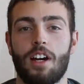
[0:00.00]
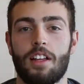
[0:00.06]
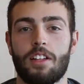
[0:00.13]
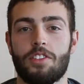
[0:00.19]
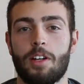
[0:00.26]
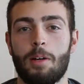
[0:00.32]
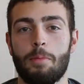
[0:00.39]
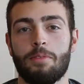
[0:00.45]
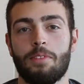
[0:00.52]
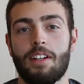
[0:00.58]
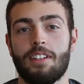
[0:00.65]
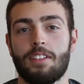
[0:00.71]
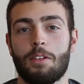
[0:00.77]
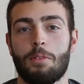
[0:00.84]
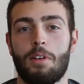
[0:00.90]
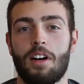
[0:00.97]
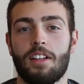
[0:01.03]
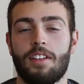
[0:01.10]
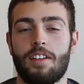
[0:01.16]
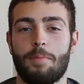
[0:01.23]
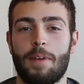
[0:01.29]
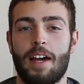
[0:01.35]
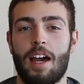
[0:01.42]
College helped raise the
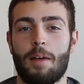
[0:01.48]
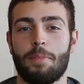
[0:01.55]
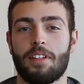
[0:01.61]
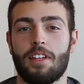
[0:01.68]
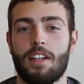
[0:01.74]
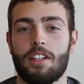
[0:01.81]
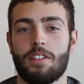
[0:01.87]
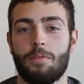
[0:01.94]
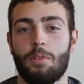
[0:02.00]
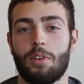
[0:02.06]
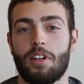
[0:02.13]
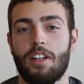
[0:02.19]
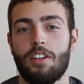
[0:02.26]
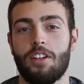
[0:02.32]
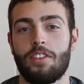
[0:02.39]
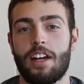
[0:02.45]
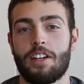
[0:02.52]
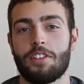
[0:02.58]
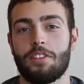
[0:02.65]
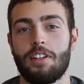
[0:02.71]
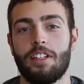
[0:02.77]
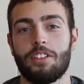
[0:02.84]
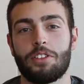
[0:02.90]
quality of my application for an
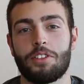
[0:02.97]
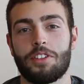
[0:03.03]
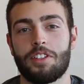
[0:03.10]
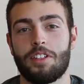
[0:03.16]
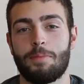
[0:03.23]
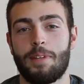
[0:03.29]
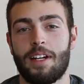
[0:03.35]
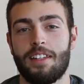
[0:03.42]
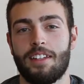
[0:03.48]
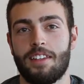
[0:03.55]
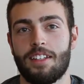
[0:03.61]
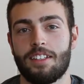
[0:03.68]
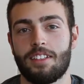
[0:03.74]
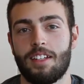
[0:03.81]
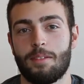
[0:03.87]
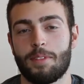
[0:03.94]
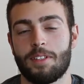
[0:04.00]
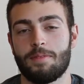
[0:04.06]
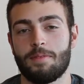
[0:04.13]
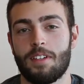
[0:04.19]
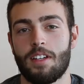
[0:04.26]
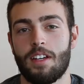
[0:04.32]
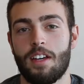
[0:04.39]
international internship I did this summer.
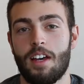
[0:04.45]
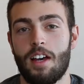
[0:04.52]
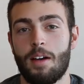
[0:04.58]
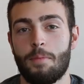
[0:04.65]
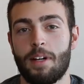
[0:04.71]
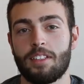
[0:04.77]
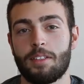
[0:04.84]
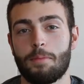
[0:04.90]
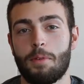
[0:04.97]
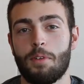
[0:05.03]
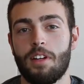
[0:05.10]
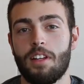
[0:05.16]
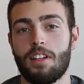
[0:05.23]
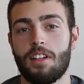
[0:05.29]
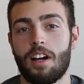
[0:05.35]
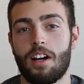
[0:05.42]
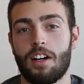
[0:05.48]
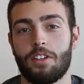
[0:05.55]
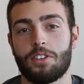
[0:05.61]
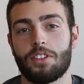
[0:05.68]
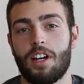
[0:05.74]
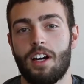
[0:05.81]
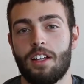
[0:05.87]
By supporting the
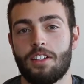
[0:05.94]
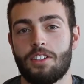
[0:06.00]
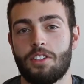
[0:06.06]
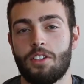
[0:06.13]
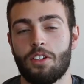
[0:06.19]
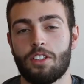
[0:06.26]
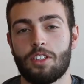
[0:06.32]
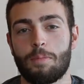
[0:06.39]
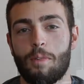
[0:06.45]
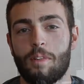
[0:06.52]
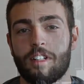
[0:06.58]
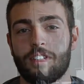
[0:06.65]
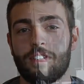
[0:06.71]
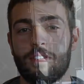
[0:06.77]
Honors College, you're supporting